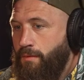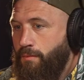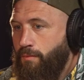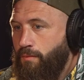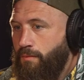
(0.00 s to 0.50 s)

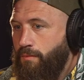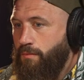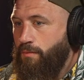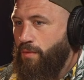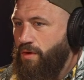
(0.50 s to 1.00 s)
Joe?
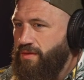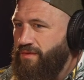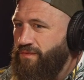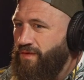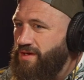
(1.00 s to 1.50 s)
What the
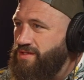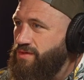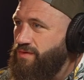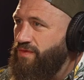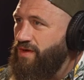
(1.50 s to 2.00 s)
fuck
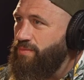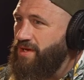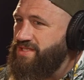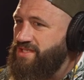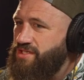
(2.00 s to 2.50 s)
sort of
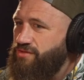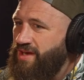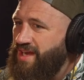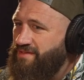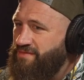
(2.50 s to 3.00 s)
fireplace did your
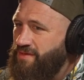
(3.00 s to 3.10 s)
gran have?